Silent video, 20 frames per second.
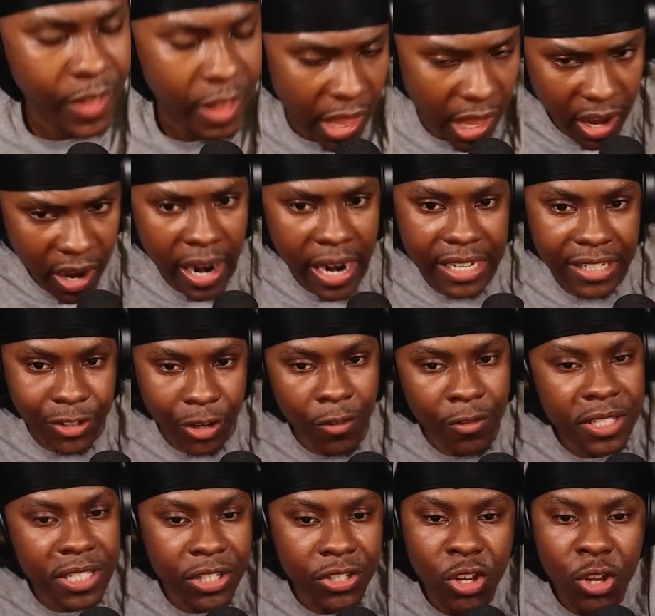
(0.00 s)
All right, so
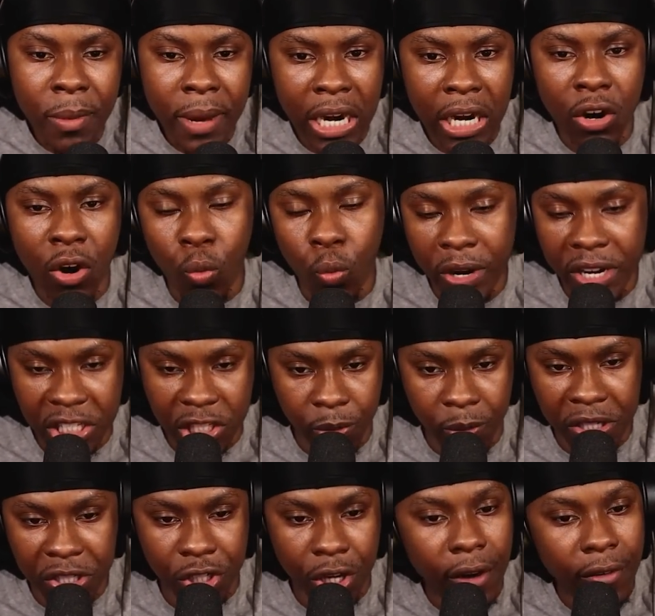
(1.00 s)
obviously you men are not weak to
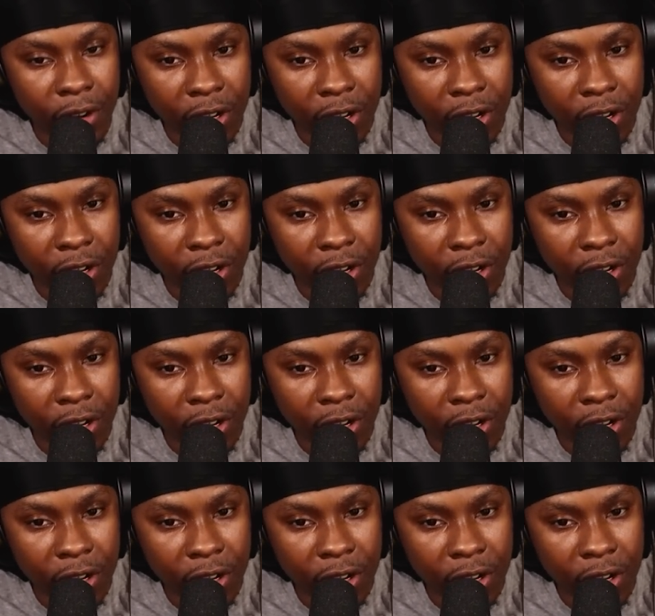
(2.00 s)
each other.